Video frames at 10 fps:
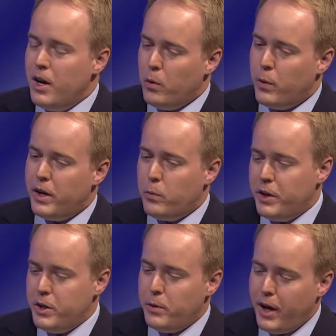
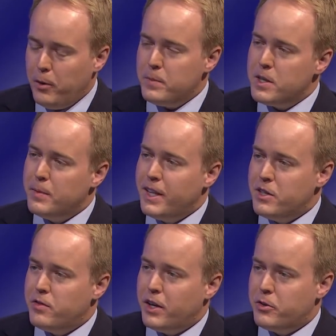When you help some of
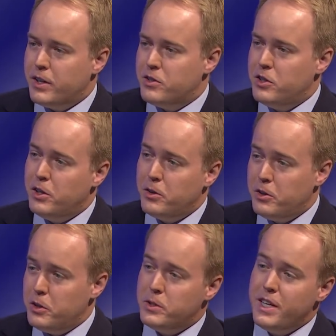these veterans, do
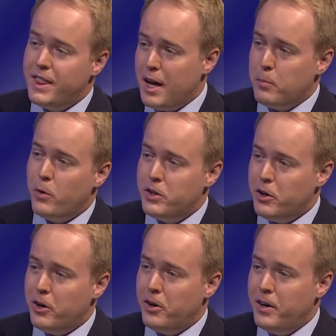you see them
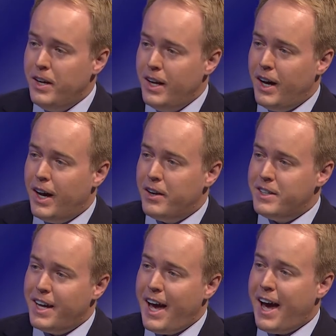return
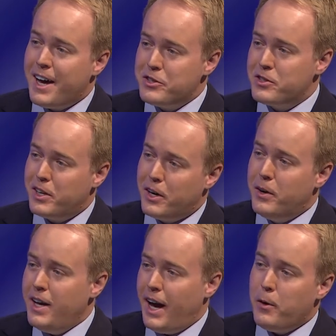to ask,
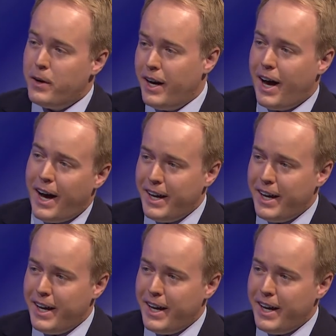how can I